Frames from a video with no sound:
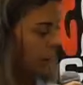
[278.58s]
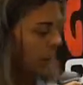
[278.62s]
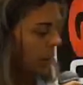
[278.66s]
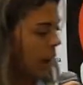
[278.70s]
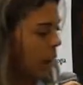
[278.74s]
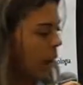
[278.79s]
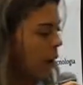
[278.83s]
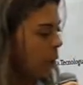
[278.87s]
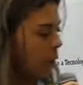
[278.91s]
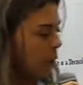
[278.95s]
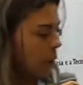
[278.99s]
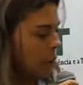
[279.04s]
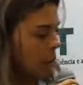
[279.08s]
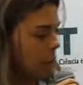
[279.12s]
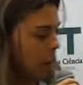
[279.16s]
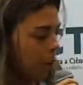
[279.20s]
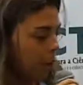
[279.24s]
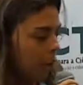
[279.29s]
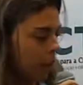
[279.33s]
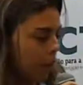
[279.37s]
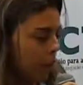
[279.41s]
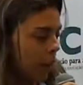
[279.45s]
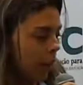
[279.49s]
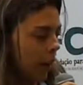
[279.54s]
Now I'll talk
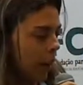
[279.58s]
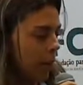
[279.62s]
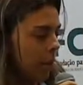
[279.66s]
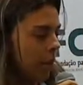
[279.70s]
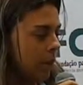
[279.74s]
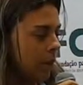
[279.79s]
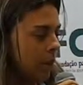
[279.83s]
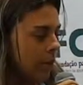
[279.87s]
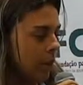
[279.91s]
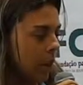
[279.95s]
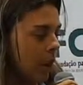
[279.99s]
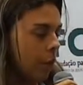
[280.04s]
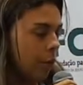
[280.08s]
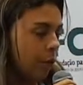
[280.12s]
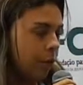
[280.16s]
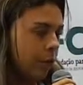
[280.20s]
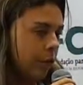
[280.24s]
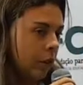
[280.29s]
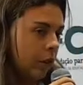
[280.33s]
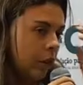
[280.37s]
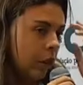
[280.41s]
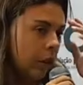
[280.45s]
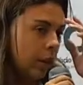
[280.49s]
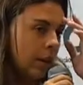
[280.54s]
about the game
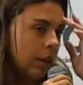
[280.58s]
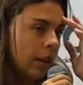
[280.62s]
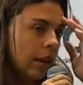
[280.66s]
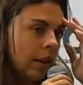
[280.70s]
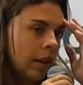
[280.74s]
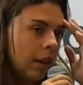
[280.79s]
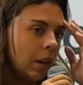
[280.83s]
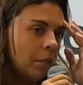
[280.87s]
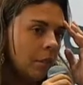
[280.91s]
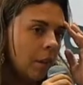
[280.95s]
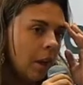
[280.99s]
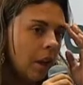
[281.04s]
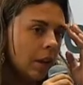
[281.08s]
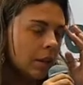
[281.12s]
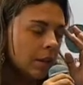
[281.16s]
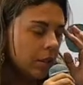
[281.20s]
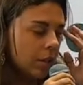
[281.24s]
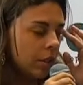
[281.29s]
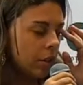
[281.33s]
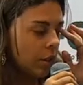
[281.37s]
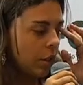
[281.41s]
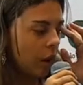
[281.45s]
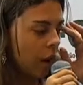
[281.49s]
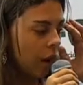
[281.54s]
itself. The game
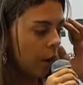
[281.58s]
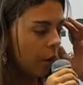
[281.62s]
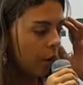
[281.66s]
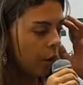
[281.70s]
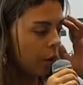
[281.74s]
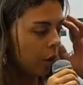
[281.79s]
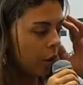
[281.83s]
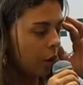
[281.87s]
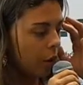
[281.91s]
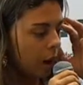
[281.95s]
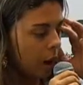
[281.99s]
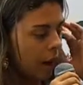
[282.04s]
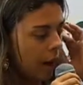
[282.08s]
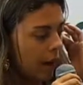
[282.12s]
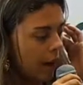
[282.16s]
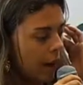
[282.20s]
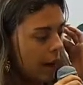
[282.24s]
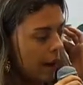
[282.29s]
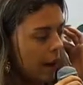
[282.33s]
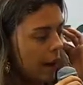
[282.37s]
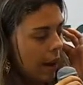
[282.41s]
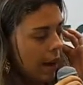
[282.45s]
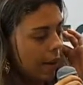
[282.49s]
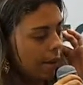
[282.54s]
has a scenario
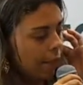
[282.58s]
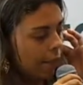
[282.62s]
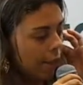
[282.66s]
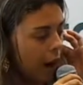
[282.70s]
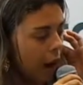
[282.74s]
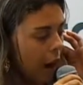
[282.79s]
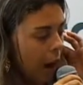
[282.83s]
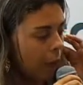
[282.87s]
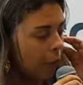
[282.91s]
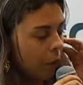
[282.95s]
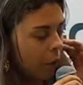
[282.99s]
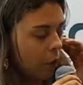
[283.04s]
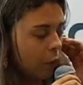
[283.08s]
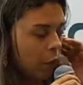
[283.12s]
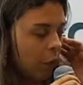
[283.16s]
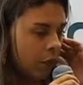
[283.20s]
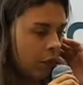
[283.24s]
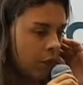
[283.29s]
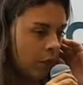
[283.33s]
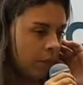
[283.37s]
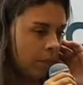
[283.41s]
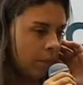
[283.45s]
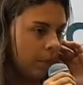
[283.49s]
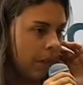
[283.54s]
farm in
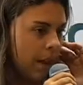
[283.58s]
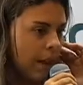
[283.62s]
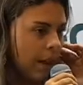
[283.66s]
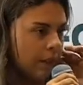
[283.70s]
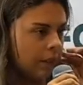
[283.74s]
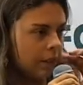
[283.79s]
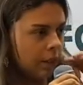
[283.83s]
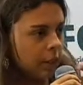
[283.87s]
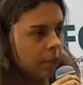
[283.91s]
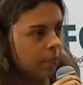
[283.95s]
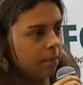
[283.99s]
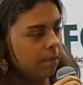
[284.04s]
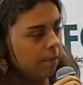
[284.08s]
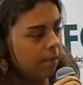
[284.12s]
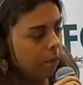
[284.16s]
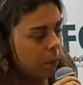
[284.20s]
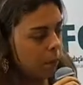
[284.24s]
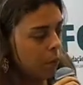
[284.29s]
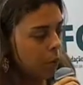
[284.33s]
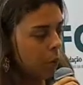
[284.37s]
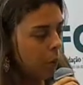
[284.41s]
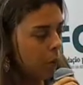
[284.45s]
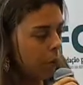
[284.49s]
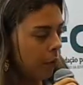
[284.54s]
which some tasks
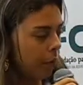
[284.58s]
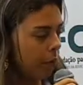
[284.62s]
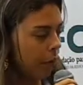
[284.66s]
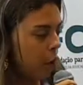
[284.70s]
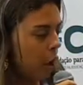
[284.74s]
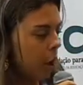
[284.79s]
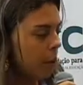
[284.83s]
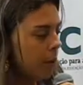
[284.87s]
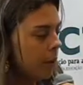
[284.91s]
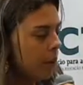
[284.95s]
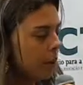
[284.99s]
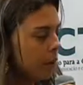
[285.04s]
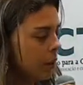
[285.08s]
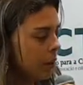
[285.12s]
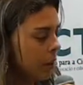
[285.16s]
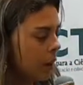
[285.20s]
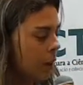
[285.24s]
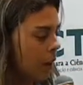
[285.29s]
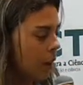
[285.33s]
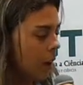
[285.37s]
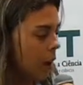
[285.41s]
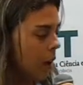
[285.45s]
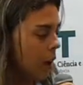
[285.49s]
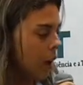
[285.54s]
must be performed,
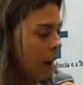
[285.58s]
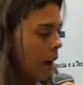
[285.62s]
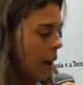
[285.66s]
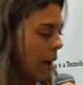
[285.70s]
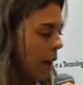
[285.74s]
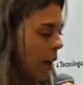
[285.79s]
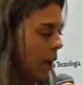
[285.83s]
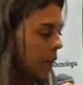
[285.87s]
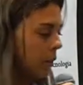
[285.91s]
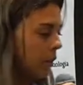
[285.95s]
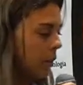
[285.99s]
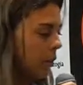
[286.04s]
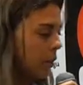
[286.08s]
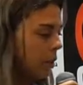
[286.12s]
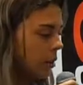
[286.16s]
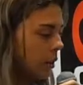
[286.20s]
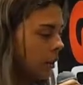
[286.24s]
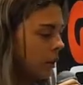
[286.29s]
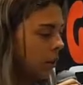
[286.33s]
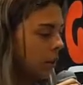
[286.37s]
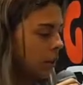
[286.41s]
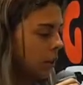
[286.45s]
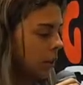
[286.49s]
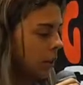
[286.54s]
and
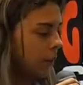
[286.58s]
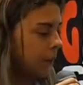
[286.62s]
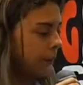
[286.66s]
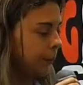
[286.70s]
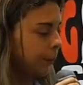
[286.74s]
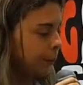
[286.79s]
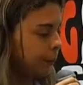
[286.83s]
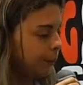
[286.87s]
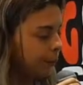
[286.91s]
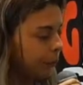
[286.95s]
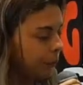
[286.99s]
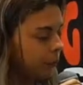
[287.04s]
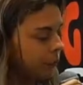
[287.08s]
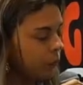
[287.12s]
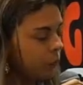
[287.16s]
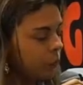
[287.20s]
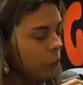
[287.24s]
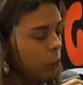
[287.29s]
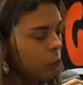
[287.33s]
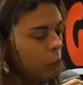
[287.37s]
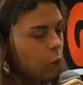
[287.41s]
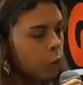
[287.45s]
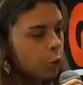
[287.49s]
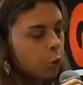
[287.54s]

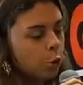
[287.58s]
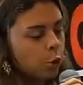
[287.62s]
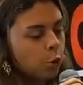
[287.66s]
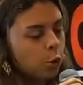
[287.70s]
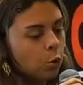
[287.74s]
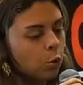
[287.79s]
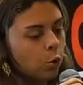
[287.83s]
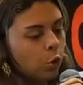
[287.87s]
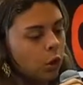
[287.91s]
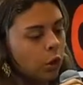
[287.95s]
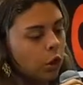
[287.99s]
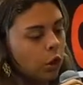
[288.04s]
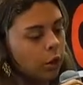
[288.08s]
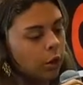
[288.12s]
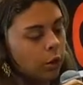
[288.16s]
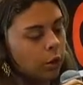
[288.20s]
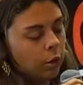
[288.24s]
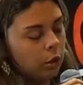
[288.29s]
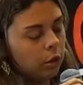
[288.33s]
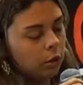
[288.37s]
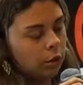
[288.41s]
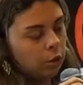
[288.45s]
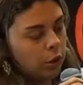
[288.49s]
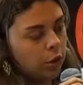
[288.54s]
we choose to
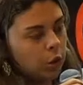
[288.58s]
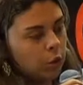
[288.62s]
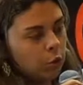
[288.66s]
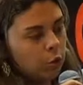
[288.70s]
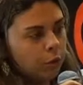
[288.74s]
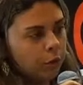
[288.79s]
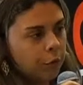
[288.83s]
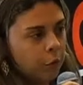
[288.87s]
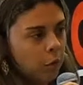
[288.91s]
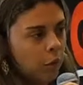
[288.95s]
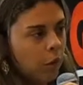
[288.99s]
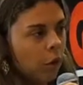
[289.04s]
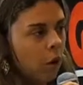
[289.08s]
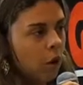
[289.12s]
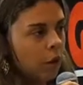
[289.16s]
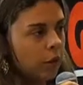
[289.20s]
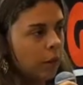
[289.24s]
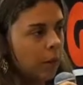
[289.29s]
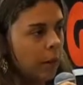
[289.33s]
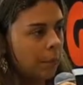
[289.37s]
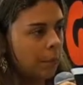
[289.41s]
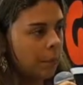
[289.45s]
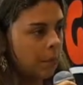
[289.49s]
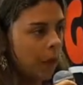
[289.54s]
work just with 2
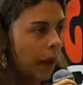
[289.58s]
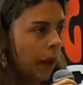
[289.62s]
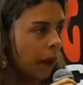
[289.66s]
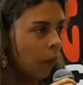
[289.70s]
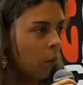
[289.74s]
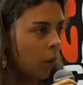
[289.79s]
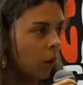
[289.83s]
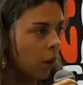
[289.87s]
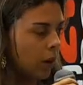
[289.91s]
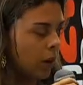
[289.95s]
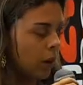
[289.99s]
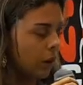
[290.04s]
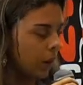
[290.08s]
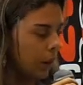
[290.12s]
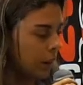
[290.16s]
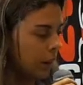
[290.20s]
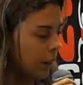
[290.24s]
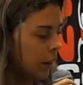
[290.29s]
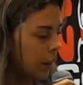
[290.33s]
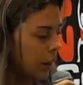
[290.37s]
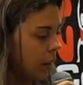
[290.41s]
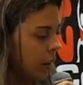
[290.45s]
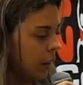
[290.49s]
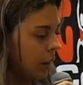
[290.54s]
concepts, I want
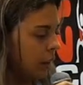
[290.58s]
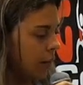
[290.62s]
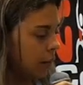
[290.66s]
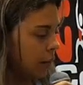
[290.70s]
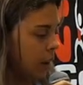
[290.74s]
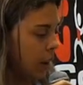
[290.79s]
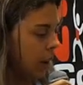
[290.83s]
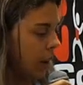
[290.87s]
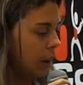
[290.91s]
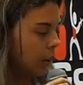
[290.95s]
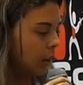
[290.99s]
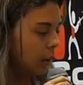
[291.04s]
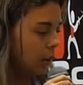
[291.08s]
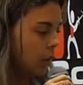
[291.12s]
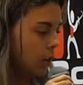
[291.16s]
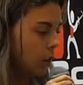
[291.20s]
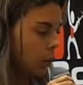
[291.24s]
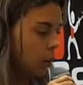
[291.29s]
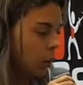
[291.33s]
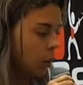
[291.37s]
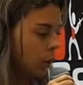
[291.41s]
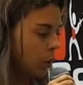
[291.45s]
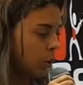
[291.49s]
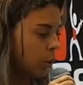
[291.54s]
and I give. And
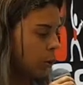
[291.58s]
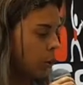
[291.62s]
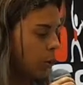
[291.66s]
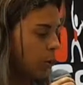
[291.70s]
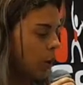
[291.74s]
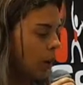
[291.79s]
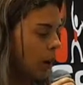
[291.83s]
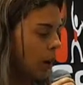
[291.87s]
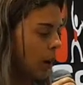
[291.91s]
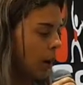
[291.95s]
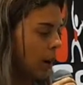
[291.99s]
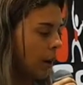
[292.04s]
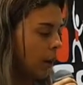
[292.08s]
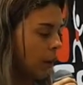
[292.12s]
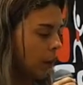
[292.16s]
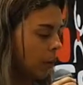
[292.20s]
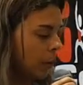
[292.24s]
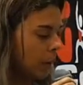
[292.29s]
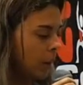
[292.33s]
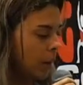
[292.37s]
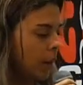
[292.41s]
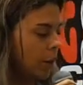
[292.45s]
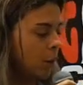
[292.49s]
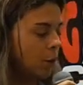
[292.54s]
this was due to a
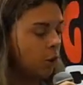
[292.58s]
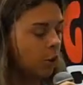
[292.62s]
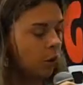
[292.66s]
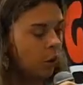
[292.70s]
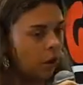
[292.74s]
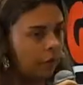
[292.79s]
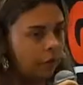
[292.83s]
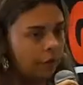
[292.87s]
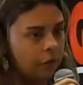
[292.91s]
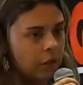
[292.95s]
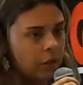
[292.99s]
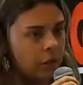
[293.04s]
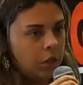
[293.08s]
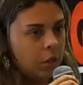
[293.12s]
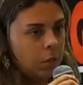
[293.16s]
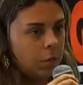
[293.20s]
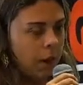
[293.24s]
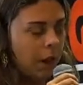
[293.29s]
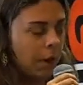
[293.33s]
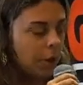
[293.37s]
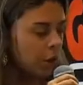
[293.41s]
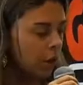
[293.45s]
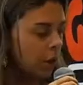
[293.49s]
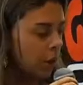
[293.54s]
recommendation of a
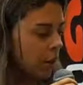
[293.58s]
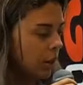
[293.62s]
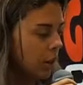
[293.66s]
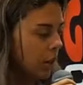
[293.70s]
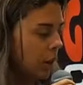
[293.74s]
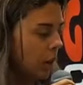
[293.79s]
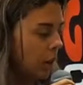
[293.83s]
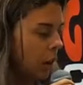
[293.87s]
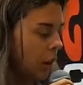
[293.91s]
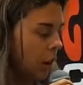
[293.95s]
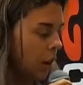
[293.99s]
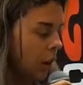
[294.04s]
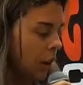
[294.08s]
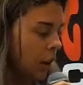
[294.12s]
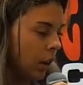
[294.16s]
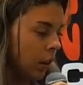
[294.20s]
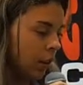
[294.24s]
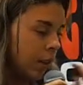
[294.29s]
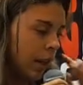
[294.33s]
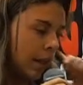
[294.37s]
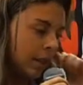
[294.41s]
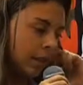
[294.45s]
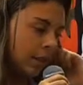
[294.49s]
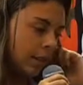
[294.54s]
specialist
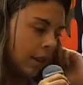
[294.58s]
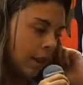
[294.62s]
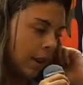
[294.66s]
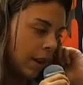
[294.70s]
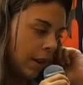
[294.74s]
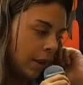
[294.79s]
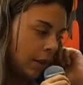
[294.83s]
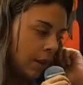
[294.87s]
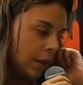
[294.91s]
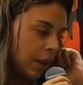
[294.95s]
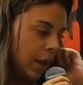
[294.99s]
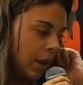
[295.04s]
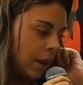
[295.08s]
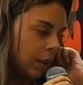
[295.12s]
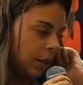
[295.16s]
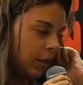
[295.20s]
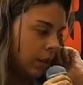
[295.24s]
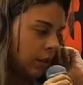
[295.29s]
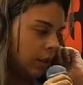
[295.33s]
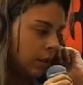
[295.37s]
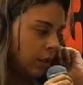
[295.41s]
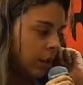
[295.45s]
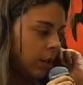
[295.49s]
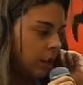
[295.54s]
that said that
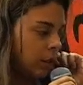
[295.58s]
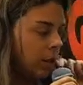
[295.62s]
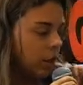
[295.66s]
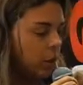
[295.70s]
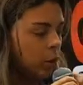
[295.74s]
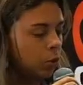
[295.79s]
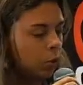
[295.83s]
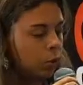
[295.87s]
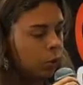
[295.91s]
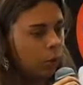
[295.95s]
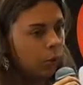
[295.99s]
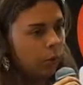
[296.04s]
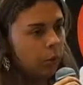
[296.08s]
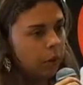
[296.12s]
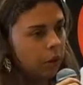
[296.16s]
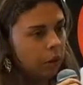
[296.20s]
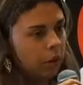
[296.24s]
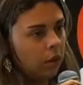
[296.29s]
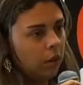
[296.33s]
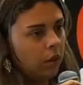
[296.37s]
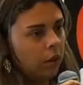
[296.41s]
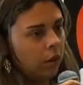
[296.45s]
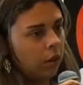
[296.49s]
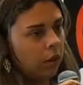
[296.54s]
this would
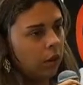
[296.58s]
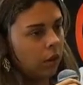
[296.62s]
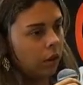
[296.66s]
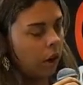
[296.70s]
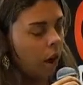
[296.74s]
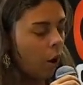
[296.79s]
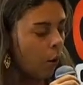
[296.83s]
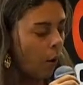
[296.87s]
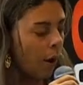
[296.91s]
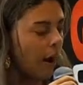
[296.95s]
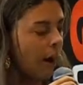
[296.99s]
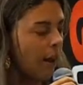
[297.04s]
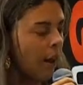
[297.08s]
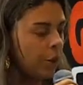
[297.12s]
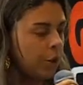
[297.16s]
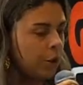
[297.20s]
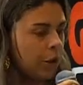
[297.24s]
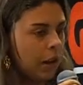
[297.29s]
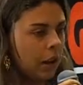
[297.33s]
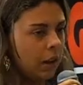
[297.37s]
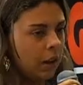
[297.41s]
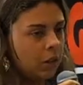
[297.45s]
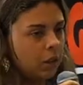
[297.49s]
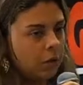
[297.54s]
be already a
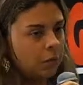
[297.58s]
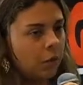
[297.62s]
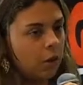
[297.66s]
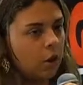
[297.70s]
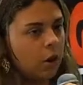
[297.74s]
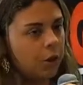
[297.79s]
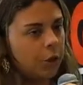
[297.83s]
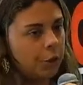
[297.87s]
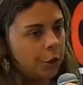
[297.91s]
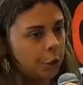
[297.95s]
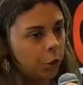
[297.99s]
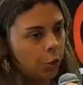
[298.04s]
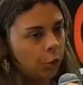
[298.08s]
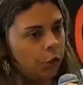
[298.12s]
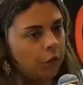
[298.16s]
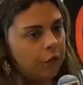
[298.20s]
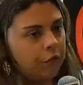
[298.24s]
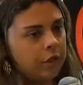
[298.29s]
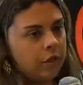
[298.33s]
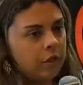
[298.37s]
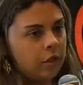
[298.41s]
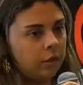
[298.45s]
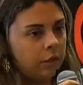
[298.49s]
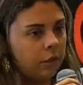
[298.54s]
challenge for children
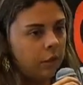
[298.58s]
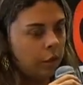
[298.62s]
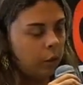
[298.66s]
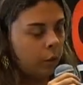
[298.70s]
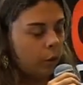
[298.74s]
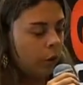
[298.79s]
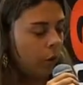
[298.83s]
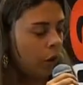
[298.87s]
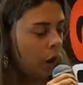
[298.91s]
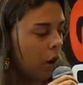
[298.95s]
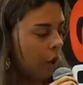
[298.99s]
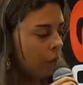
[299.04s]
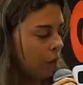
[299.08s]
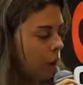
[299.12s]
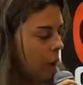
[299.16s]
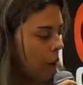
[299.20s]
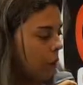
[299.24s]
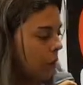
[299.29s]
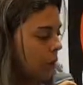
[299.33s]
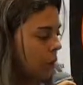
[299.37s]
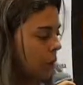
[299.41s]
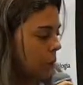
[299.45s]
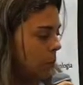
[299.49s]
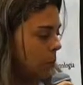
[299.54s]
with a severe degree of
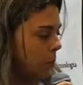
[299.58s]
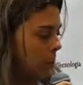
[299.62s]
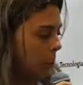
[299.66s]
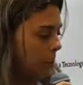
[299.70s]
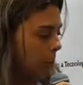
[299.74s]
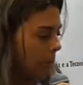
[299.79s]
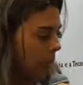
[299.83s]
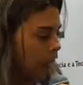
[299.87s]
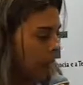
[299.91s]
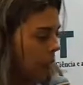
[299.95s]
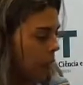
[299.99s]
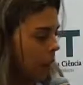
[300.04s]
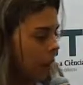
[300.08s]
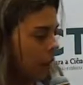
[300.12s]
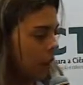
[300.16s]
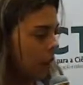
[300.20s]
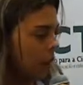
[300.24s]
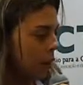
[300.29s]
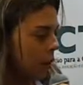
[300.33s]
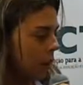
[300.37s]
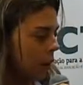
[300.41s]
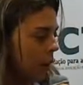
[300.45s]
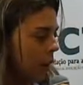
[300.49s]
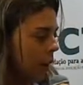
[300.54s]
autism.
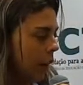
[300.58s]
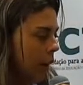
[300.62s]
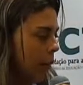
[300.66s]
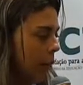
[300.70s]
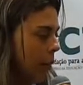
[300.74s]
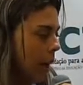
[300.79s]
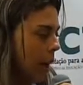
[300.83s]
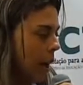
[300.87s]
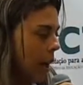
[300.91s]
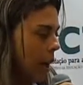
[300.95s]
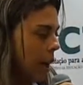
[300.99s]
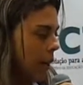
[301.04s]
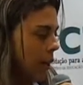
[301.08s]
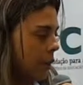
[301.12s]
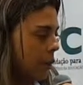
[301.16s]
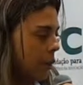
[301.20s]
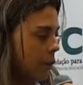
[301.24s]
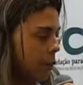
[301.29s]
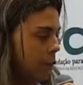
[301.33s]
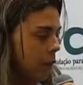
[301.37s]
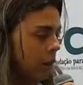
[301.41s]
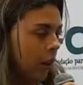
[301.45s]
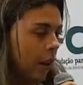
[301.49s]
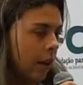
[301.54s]
The game has
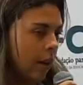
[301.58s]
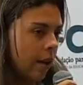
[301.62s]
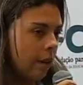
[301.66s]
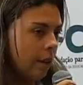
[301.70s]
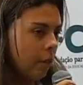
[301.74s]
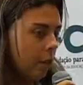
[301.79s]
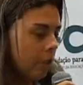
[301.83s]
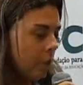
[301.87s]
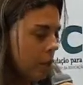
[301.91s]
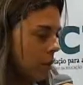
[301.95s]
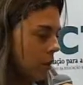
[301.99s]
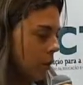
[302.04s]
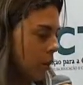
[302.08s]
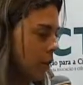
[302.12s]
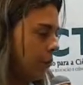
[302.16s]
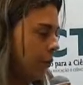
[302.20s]
3 levels.